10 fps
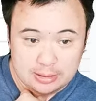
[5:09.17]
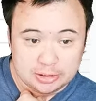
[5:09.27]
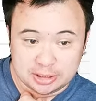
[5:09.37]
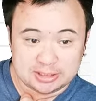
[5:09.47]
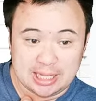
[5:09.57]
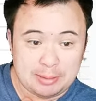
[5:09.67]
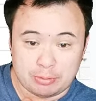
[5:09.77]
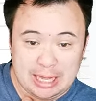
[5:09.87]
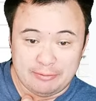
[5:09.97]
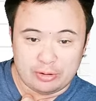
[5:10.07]
Just let
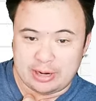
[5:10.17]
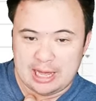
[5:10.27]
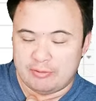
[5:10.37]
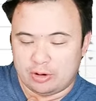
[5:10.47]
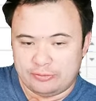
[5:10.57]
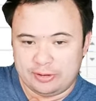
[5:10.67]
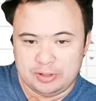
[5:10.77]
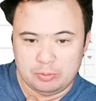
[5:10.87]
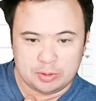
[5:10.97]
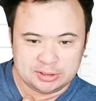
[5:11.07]
Bradford have all
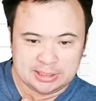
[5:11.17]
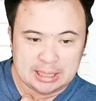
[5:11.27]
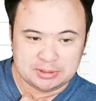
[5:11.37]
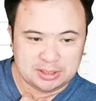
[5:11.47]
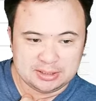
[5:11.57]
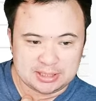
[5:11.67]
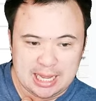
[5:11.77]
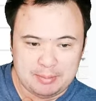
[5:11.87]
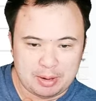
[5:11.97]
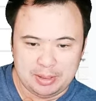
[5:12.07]
51 snaps in this
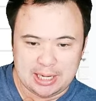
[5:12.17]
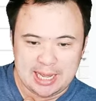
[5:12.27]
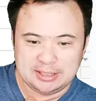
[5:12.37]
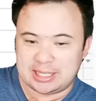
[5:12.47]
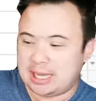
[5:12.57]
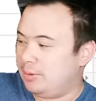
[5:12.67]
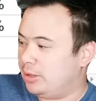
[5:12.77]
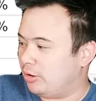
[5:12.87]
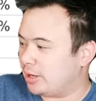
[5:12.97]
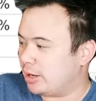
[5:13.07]
game. I mean, Haynes came in
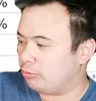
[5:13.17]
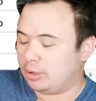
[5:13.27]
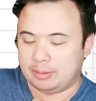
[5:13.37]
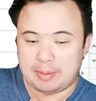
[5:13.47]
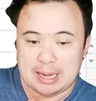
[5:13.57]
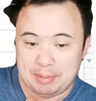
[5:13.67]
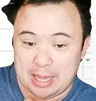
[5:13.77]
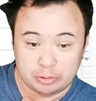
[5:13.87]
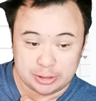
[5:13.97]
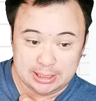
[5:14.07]
there and got a really bad
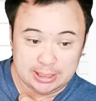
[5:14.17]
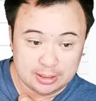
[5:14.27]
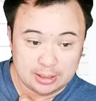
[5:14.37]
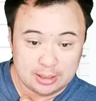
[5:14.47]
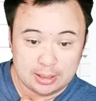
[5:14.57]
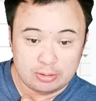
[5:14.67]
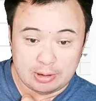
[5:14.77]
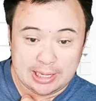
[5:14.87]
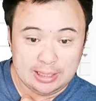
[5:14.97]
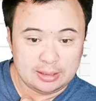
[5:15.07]
penalty,
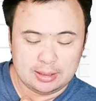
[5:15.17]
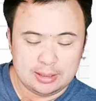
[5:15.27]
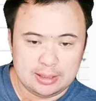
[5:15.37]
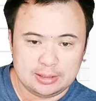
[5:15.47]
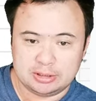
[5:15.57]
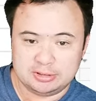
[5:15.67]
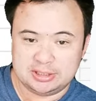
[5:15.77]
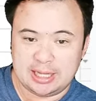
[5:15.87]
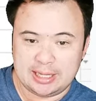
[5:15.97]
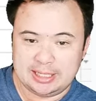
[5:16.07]
right? So it's
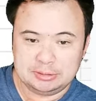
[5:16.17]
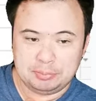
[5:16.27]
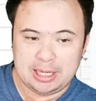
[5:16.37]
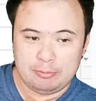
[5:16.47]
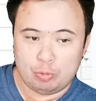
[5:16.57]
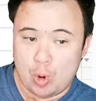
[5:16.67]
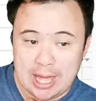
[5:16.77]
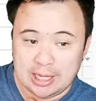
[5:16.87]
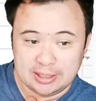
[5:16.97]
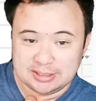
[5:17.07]
not like he's playing
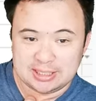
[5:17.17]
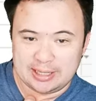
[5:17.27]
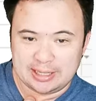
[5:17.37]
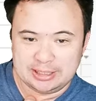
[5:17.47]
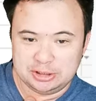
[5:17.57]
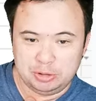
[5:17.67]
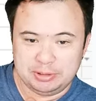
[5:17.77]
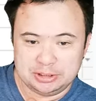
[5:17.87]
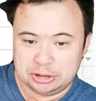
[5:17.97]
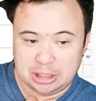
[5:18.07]
well. It's not like he's
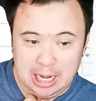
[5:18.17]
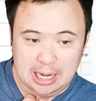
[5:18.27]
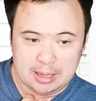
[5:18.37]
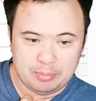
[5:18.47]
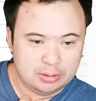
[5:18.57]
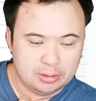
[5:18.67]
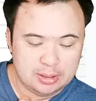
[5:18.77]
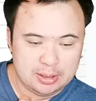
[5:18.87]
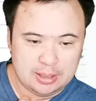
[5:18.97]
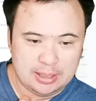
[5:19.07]
doing his job.
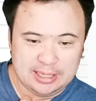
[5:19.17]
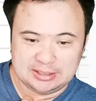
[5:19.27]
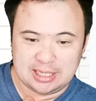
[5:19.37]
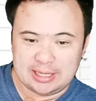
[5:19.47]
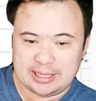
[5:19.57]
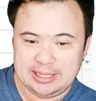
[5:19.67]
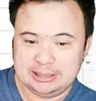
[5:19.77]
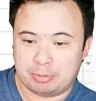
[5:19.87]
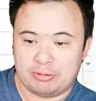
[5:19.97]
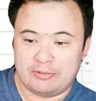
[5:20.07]
It's not like
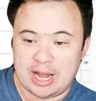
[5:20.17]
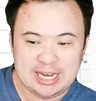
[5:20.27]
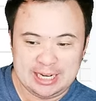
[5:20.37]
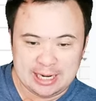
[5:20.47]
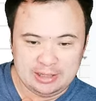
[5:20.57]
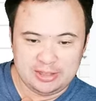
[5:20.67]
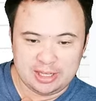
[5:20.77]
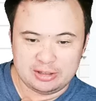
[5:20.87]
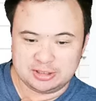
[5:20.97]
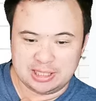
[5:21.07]
he's providing anything
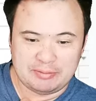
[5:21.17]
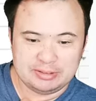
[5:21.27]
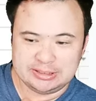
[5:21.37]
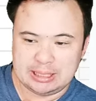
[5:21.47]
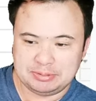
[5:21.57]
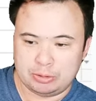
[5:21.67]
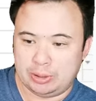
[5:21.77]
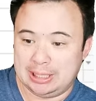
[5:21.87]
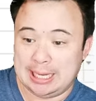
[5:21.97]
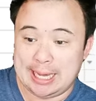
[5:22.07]
of those 11 snaps that
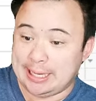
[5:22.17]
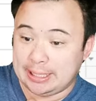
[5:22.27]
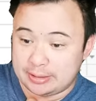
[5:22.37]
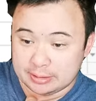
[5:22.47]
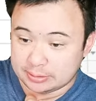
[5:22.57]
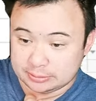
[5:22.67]
we like.